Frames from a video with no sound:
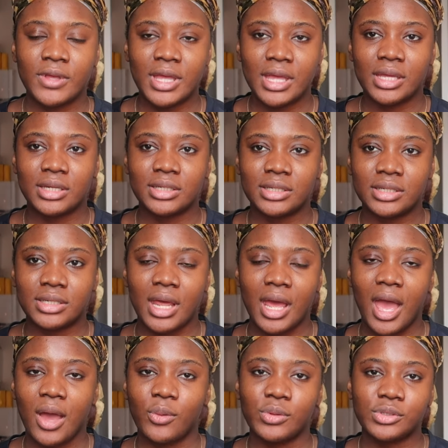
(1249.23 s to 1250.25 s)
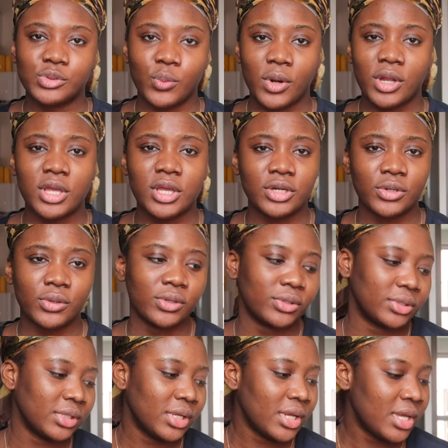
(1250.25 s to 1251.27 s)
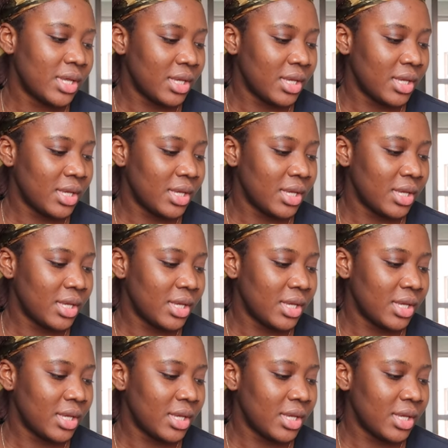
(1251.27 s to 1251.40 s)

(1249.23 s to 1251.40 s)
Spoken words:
and I was working on